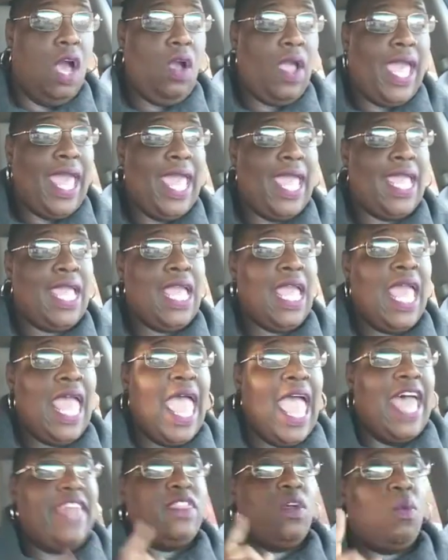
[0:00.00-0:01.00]
okay,
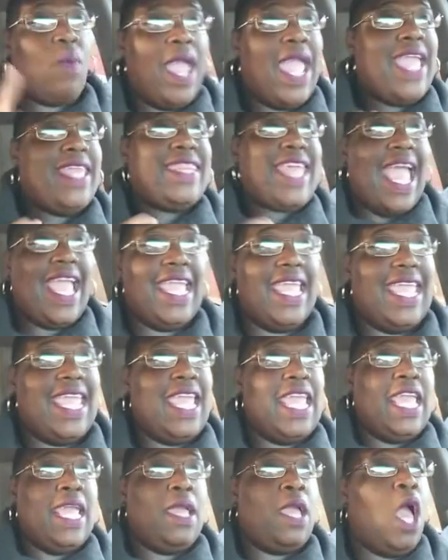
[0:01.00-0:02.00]
and the way that
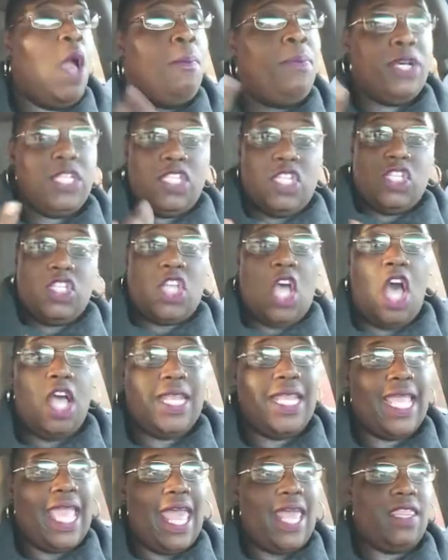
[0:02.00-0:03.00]
he puts a
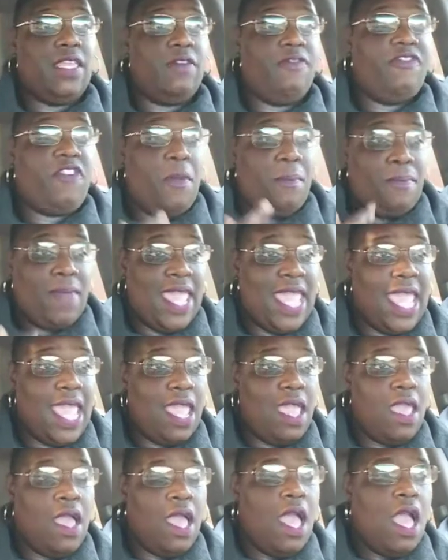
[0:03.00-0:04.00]
song together, for
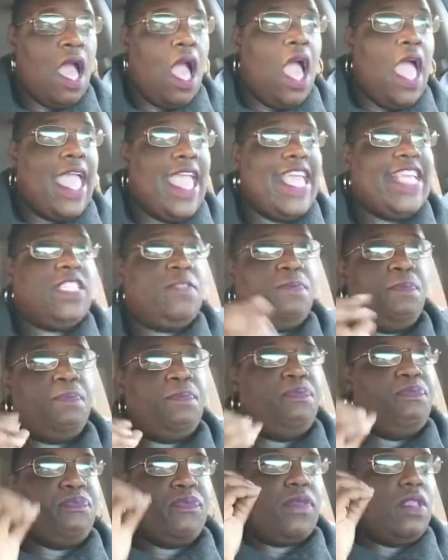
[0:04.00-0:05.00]
me, is
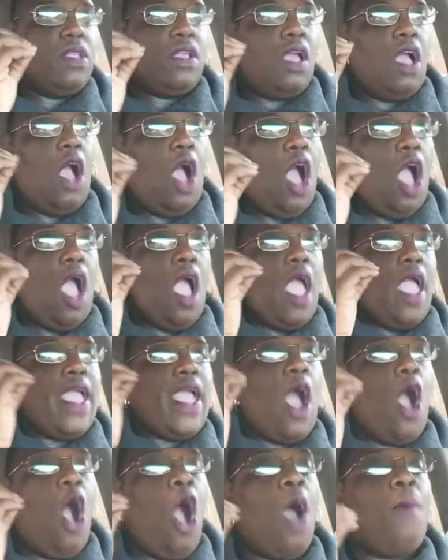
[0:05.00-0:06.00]

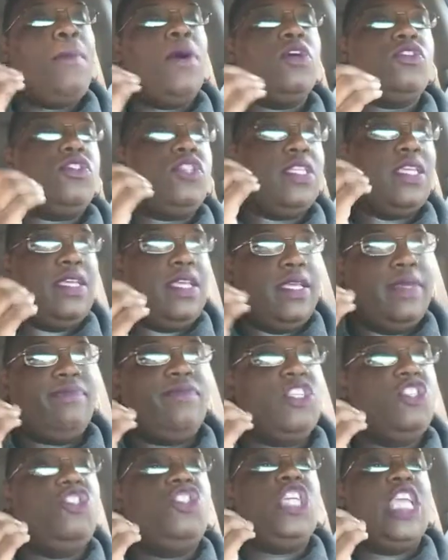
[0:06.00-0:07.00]
almost
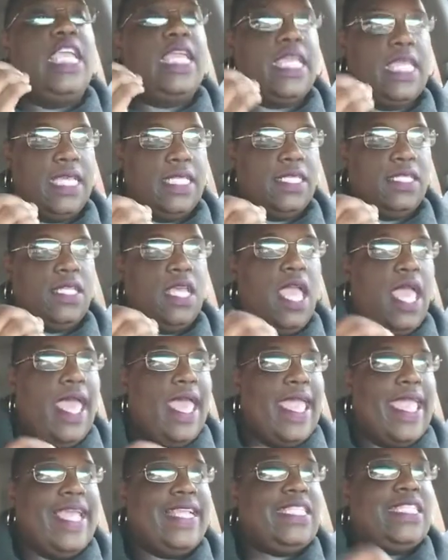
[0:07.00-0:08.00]
genius.
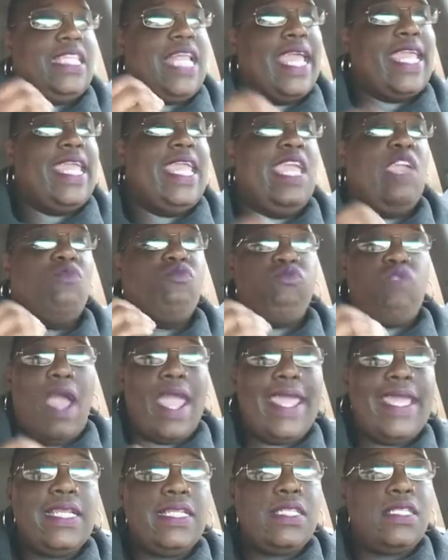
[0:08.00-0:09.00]
It's like he
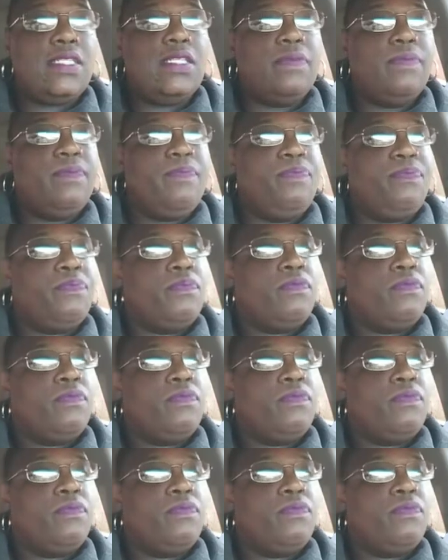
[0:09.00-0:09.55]
writes